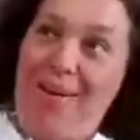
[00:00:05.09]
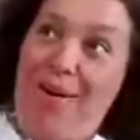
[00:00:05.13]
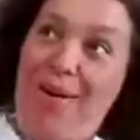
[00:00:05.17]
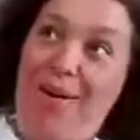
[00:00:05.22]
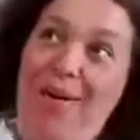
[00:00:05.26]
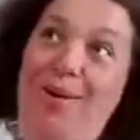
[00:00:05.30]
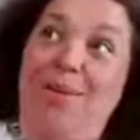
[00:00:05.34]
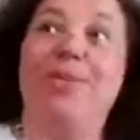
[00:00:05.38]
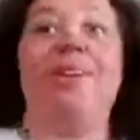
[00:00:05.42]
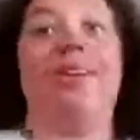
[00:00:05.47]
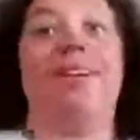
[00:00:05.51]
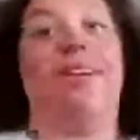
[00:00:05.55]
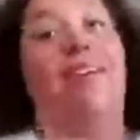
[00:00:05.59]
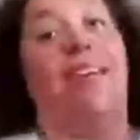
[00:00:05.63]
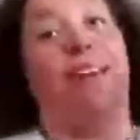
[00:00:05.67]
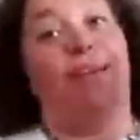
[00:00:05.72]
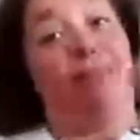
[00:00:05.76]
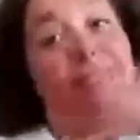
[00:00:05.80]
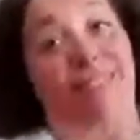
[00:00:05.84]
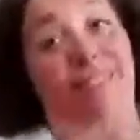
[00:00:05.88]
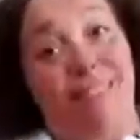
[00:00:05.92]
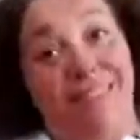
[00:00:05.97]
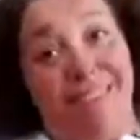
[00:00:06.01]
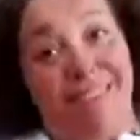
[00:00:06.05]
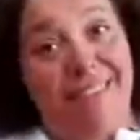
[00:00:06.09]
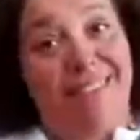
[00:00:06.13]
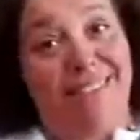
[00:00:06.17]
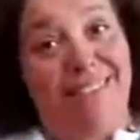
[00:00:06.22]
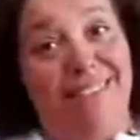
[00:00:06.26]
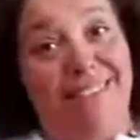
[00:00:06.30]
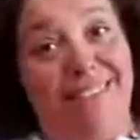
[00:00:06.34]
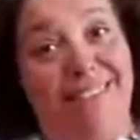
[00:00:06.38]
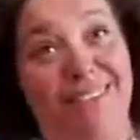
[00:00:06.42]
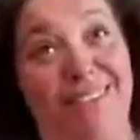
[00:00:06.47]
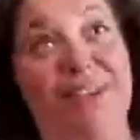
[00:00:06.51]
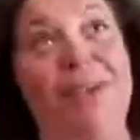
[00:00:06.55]
Or you could get with
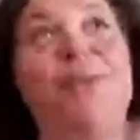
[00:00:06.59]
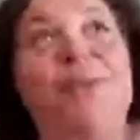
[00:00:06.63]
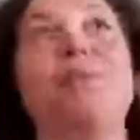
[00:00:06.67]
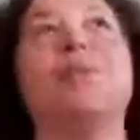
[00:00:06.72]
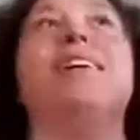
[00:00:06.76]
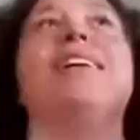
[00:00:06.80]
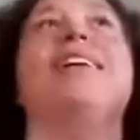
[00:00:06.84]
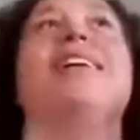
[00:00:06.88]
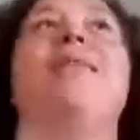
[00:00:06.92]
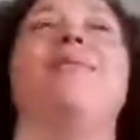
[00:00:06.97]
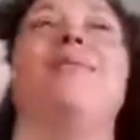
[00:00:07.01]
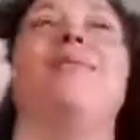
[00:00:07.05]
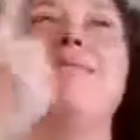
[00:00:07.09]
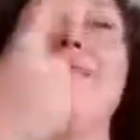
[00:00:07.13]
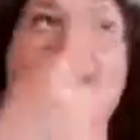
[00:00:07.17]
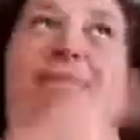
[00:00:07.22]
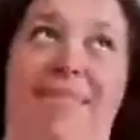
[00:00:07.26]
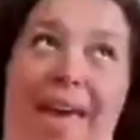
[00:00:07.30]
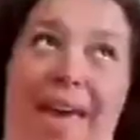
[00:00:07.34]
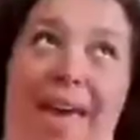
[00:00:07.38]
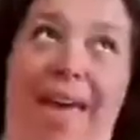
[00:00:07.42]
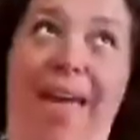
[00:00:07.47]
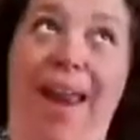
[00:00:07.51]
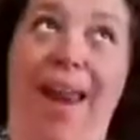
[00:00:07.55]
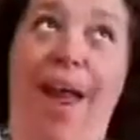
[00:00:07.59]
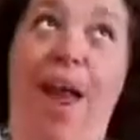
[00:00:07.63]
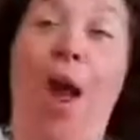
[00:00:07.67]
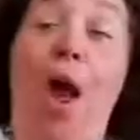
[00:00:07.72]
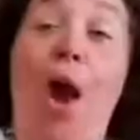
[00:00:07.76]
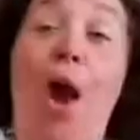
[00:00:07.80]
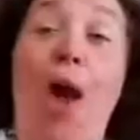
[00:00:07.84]
this, so you could get with that.